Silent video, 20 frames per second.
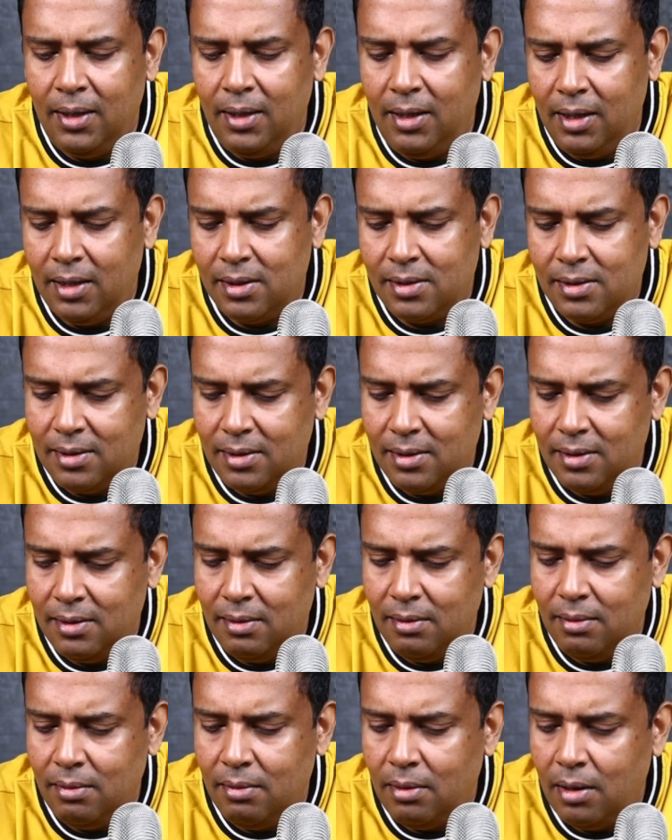Yes,
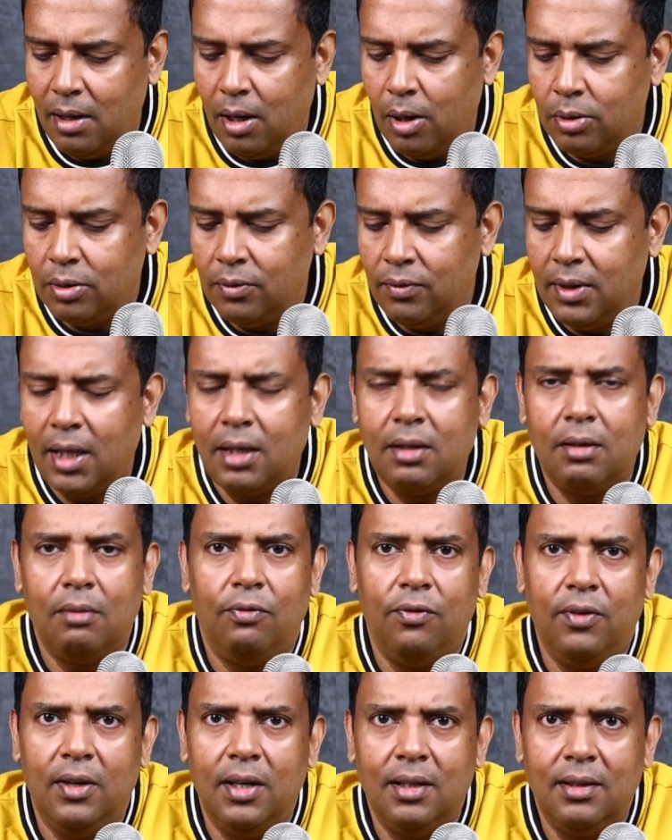out of that
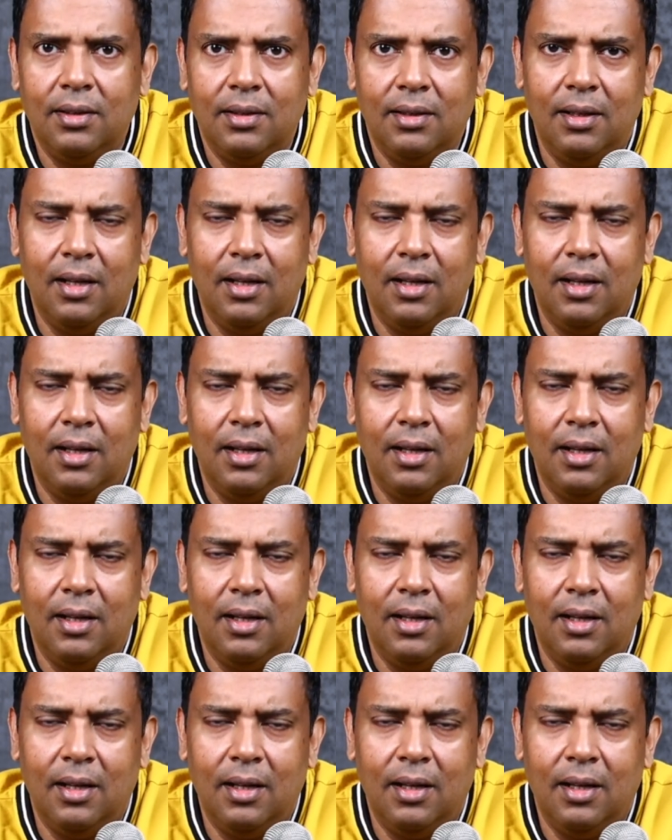fear,